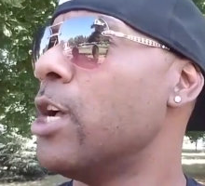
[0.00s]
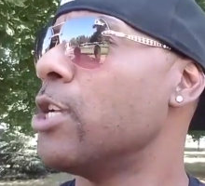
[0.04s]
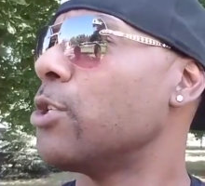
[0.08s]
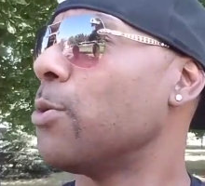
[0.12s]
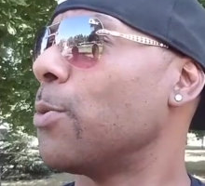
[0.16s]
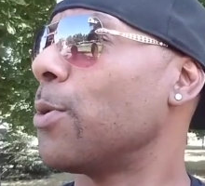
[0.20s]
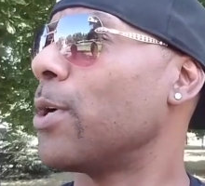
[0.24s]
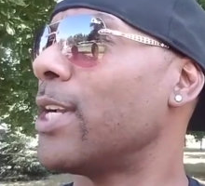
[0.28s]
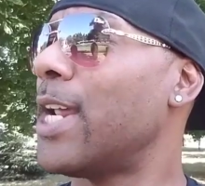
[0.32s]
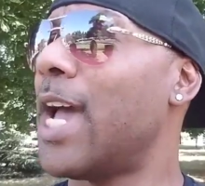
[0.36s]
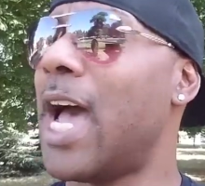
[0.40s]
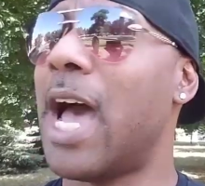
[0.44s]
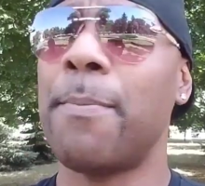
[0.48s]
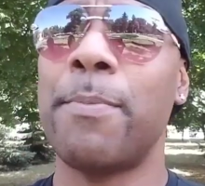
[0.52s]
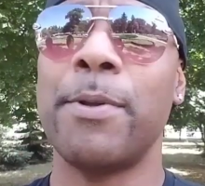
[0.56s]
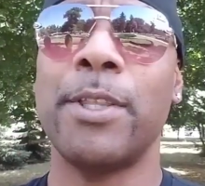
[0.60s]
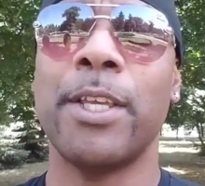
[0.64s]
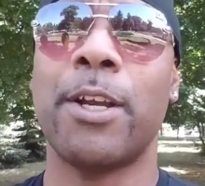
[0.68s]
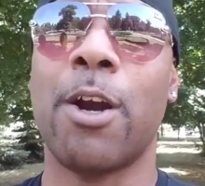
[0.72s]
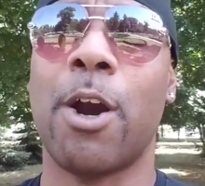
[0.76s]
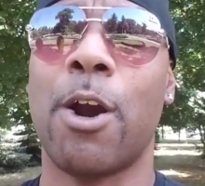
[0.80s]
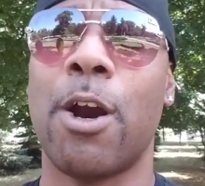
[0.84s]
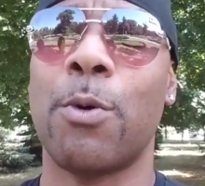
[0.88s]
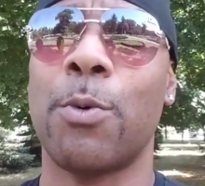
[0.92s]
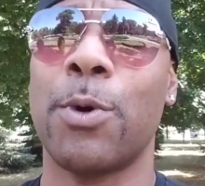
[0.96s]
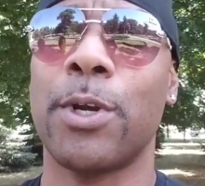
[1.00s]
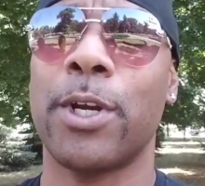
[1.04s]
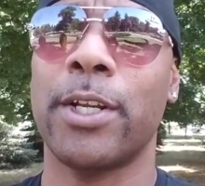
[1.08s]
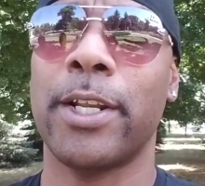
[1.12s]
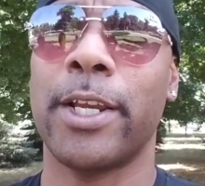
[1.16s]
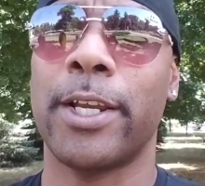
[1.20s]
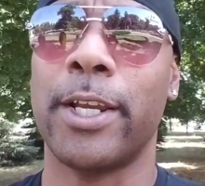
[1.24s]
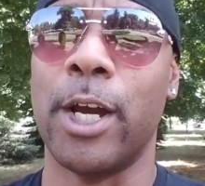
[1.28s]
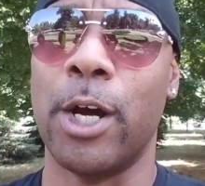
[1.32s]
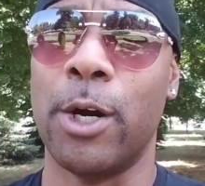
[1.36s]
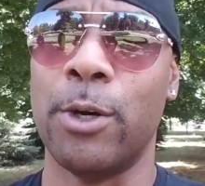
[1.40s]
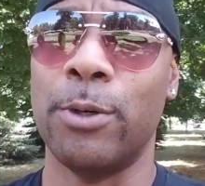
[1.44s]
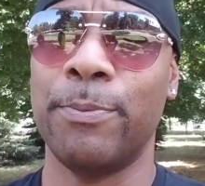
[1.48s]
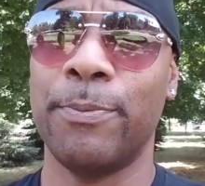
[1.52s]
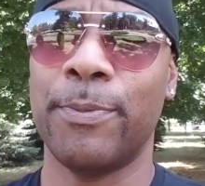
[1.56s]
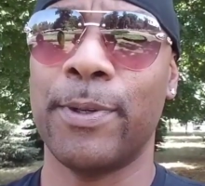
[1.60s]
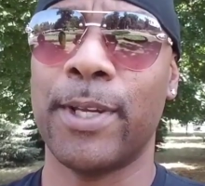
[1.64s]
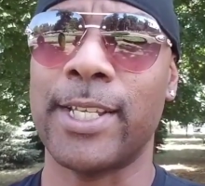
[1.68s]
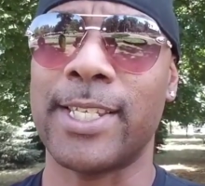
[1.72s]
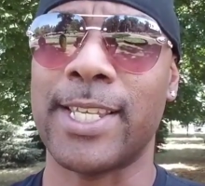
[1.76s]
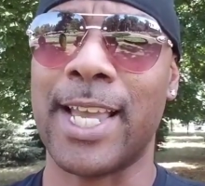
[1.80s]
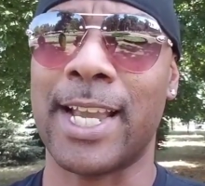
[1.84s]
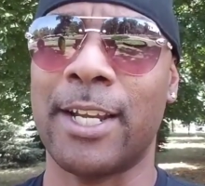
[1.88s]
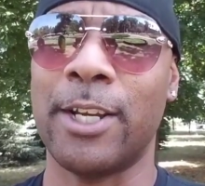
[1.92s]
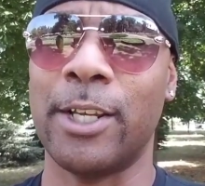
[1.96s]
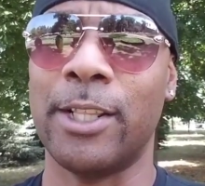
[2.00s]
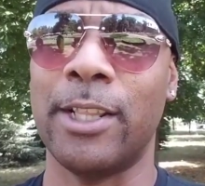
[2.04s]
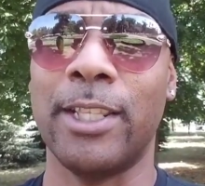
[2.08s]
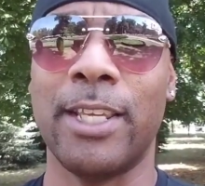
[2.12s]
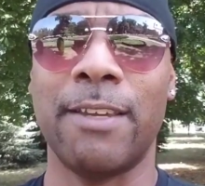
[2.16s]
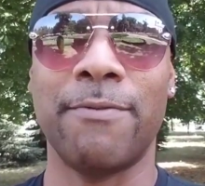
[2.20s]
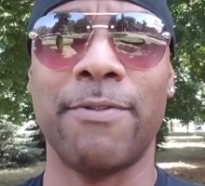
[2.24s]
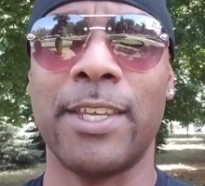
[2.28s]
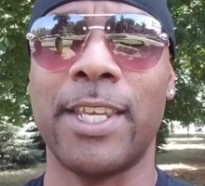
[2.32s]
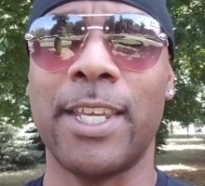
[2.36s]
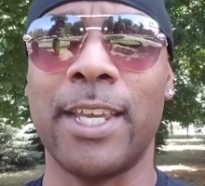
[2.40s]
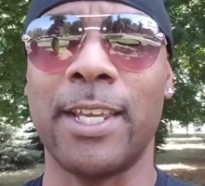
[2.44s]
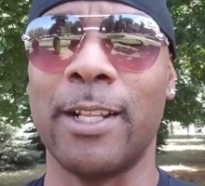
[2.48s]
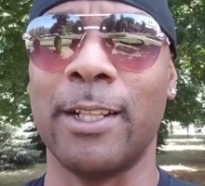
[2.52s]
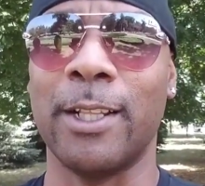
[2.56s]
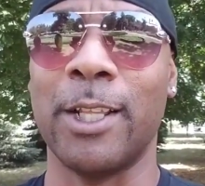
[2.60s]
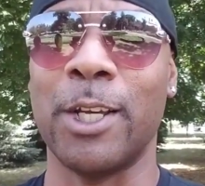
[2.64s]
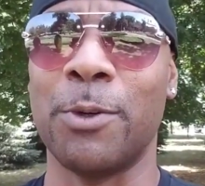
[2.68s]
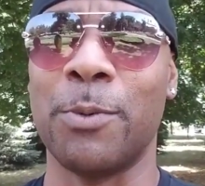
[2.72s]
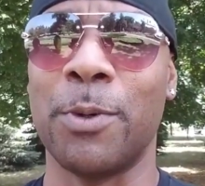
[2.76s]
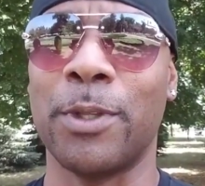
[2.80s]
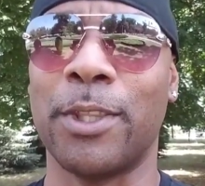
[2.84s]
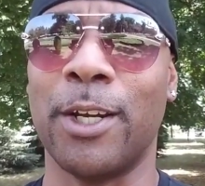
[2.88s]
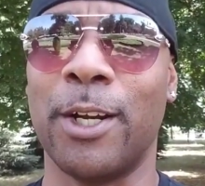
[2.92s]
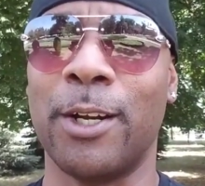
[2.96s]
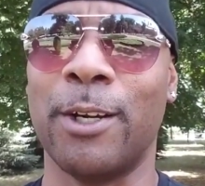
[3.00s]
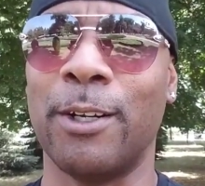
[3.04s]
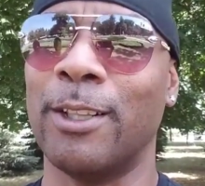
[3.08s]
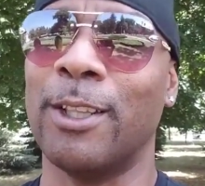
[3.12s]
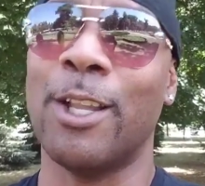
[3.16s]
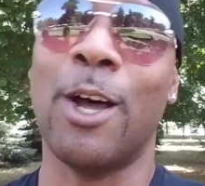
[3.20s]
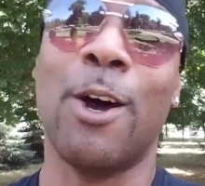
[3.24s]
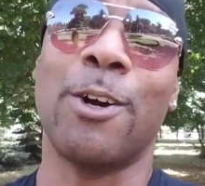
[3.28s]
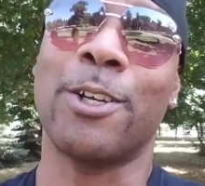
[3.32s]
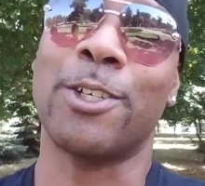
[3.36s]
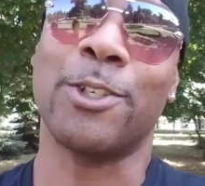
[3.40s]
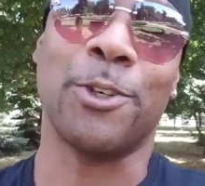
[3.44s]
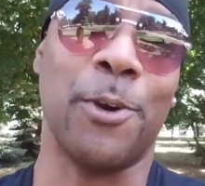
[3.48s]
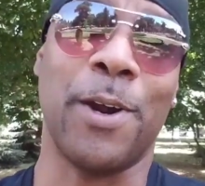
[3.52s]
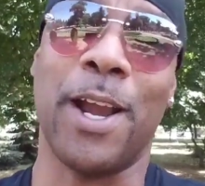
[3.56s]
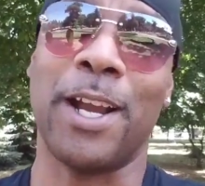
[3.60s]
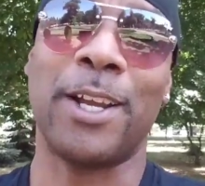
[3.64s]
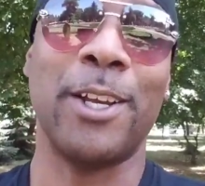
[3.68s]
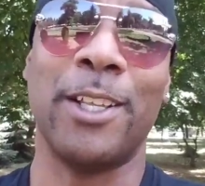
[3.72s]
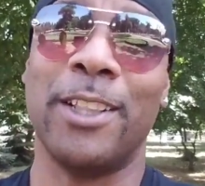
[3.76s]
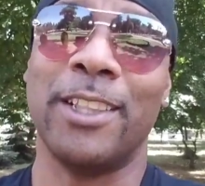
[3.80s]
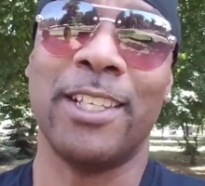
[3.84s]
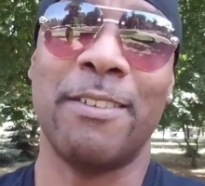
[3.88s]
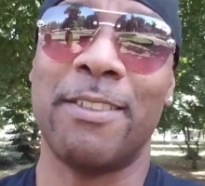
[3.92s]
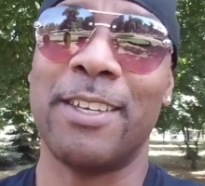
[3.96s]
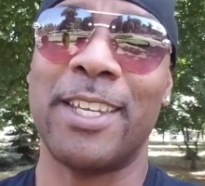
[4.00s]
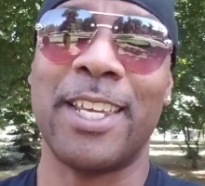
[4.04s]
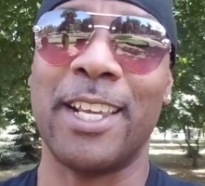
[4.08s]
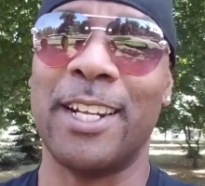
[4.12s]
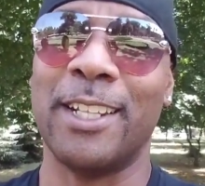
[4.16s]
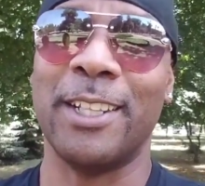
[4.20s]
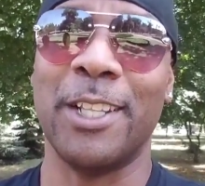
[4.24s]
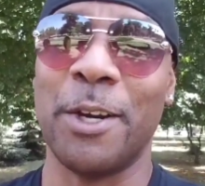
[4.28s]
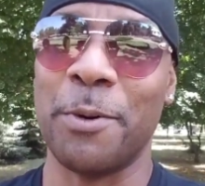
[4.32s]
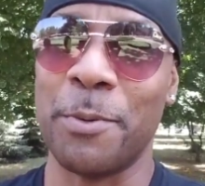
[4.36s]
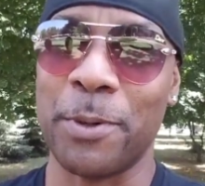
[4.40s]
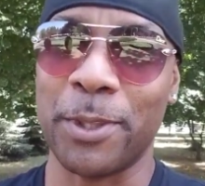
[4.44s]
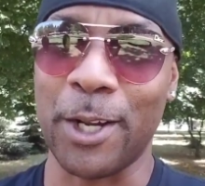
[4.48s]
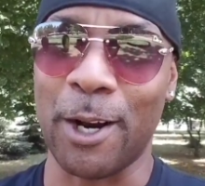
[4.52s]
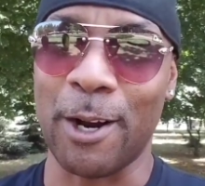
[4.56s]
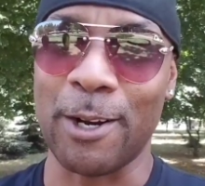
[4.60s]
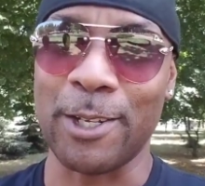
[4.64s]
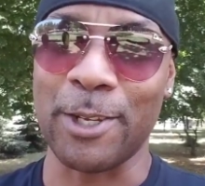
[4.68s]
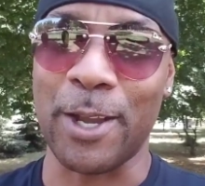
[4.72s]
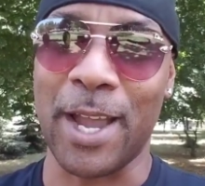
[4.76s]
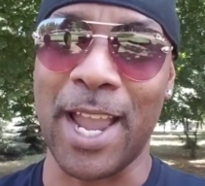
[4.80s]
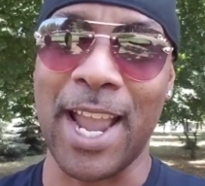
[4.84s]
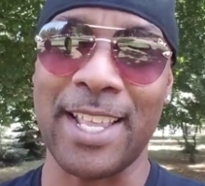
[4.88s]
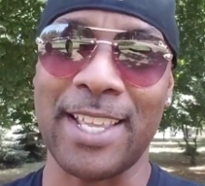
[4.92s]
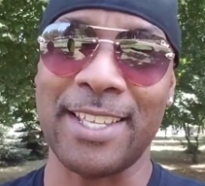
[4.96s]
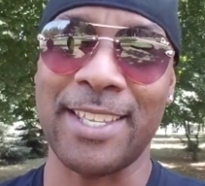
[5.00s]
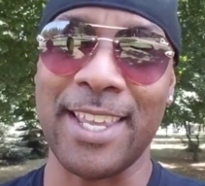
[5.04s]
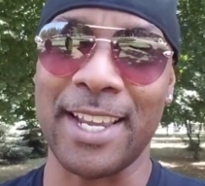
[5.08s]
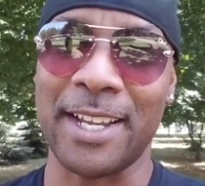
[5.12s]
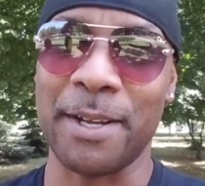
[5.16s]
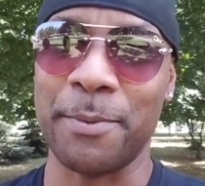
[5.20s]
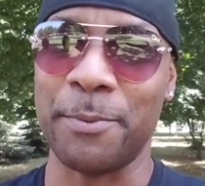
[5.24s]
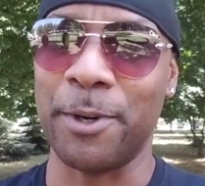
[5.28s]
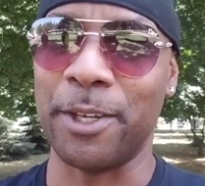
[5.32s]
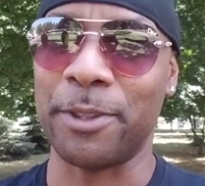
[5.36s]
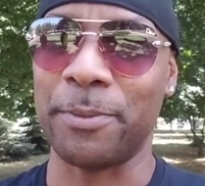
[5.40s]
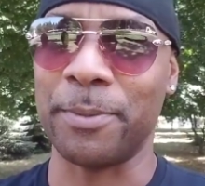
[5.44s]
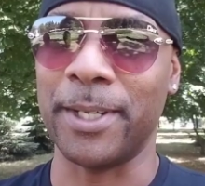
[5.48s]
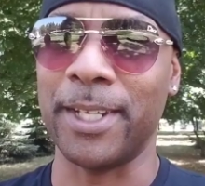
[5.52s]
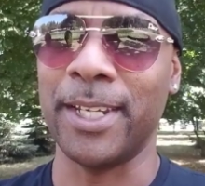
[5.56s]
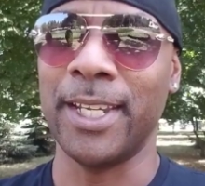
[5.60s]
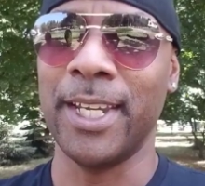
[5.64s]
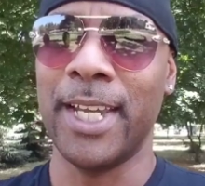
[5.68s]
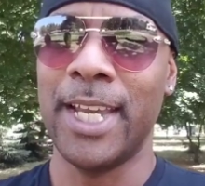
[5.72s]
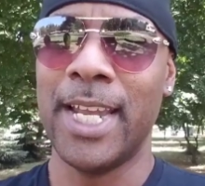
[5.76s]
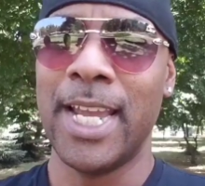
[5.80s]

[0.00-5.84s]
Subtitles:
So we're going to hop in the car and we're going to go, because I couldn't leave the kid alone with her. Long story, I couldn't leave the kid alone with her, so I had to take him with me.